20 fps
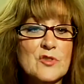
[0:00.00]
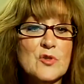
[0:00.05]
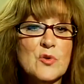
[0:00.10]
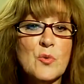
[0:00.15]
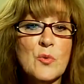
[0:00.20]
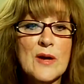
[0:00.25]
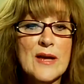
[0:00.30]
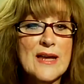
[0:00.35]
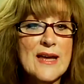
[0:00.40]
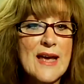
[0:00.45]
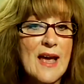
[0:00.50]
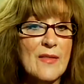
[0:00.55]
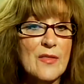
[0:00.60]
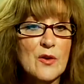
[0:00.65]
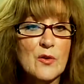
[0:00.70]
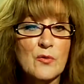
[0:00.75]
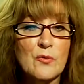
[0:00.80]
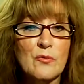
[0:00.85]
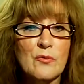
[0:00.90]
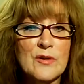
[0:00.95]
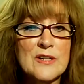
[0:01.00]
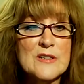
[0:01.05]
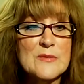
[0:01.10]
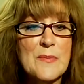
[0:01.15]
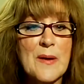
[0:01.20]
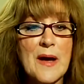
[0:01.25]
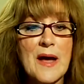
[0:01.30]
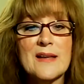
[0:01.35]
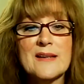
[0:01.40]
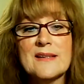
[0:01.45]
tweak how they're
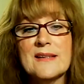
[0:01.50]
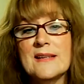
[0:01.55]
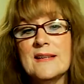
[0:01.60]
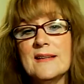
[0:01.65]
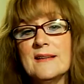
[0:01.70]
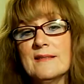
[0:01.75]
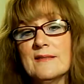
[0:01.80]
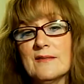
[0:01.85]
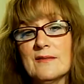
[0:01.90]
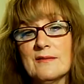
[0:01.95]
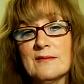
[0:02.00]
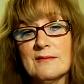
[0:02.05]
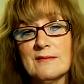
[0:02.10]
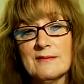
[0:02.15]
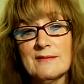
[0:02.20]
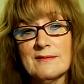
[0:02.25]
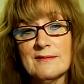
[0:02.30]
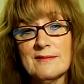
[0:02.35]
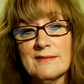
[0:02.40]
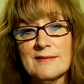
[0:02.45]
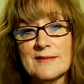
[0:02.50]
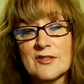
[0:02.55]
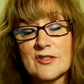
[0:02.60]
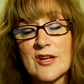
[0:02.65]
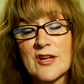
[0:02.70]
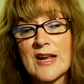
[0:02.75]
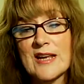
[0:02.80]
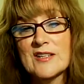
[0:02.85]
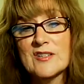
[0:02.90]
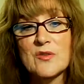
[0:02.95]
responding,
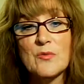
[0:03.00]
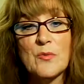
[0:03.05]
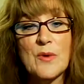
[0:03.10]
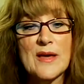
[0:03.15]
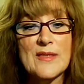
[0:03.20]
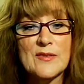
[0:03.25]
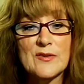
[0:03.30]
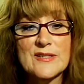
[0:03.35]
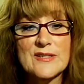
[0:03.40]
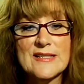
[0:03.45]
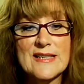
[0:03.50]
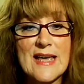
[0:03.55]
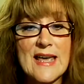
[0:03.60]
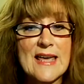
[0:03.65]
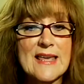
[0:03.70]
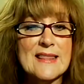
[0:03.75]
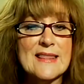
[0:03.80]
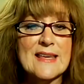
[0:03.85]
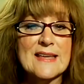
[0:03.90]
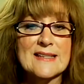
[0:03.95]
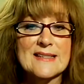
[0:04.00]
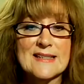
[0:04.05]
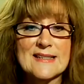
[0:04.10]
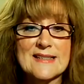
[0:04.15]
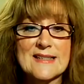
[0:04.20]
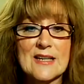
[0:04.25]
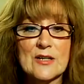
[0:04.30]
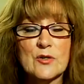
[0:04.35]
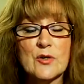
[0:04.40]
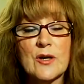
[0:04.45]
change the way they're saying things,
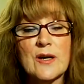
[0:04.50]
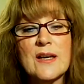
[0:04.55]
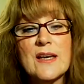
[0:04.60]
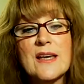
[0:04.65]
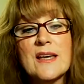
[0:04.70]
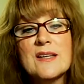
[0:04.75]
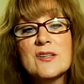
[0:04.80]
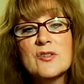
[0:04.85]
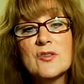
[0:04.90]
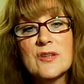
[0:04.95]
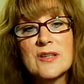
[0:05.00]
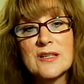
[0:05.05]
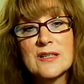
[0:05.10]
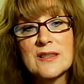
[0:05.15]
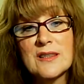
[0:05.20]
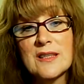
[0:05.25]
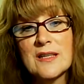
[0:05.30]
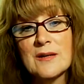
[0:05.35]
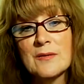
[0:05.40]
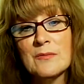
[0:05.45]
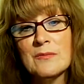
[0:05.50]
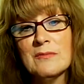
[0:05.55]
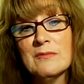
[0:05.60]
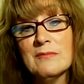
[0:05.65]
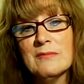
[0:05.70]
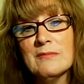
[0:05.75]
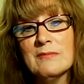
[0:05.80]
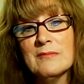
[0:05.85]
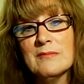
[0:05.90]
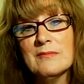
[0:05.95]
etc., to get them
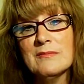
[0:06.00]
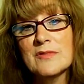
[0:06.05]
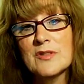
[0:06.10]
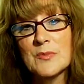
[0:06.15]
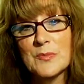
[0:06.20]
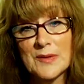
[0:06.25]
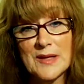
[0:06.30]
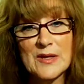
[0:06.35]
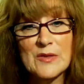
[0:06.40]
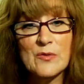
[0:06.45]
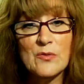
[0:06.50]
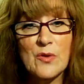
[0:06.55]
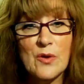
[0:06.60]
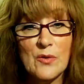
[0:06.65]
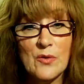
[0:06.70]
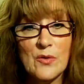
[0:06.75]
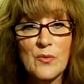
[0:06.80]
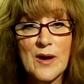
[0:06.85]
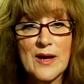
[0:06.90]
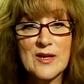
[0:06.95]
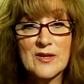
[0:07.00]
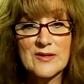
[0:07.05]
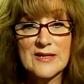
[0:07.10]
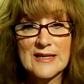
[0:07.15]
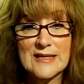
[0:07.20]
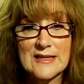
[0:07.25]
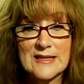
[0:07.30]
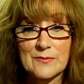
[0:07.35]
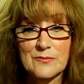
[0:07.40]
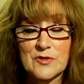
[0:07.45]
to play the role the way you
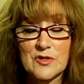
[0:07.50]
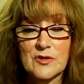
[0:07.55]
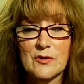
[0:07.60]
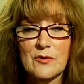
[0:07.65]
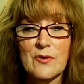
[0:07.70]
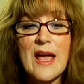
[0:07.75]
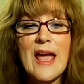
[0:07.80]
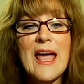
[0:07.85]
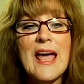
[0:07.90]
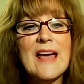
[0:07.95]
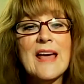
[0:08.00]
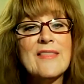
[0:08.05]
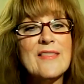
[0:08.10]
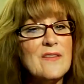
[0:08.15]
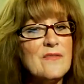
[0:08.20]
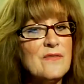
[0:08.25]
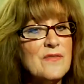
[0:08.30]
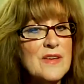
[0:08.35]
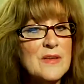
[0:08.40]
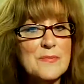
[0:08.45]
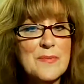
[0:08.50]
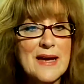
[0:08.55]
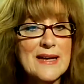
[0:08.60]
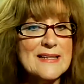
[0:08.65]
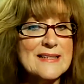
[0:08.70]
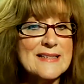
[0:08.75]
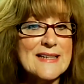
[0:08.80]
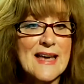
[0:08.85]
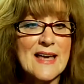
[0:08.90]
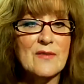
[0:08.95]
need them to. And that
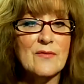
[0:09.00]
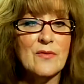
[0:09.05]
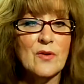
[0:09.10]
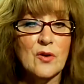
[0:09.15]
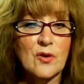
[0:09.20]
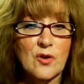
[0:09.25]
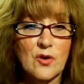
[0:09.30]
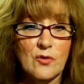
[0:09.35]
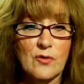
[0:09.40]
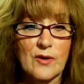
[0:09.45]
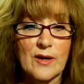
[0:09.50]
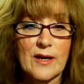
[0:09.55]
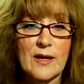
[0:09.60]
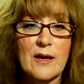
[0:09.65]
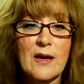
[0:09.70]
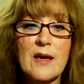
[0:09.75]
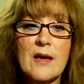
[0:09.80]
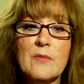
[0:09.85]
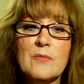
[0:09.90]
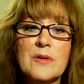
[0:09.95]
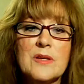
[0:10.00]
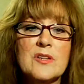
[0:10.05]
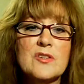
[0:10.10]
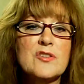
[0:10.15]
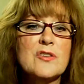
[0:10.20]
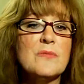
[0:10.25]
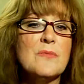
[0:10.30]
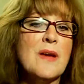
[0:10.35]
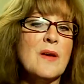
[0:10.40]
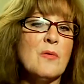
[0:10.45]
feedback is kind of ongoing
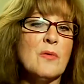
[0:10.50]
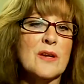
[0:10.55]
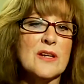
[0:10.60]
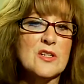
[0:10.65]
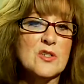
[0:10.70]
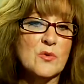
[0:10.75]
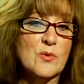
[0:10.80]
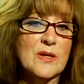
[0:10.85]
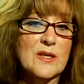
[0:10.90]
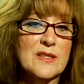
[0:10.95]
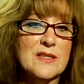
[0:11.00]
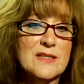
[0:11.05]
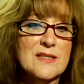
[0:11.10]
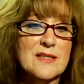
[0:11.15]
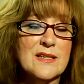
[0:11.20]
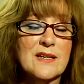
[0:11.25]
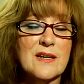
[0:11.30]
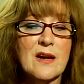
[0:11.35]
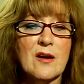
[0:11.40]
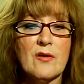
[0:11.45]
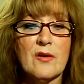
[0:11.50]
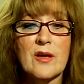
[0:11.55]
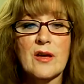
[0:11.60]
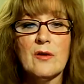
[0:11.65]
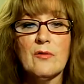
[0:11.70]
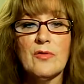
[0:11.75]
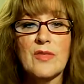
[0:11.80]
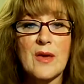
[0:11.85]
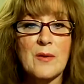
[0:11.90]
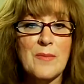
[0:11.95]
because you may want to tweak the
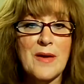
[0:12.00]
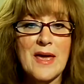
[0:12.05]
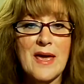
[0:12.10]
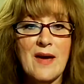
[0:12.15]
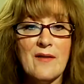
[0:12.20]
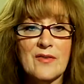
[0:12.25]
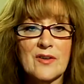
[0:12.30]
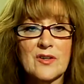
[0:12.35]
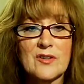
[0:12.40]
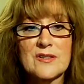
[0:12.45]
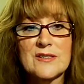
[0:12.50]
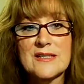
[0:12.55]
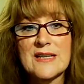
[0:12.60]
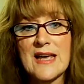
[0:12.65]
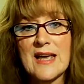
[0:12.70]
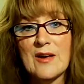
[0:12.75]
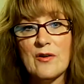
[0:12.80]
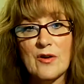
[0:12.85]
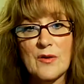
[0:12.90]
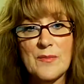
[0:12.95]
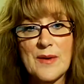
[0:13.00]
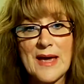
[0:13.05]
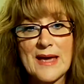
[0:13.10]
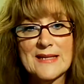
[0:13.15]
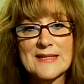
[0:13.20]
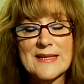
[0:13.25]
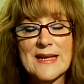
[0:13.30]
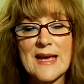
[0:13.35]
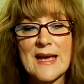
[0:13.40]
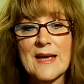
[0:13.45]
scenario. They may have a good day or a
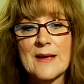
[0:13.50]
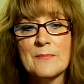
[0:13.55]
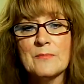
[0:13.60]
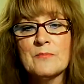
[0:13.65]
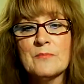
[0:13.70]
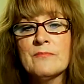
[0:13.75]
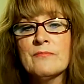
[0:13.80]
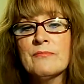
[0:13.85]
bad day.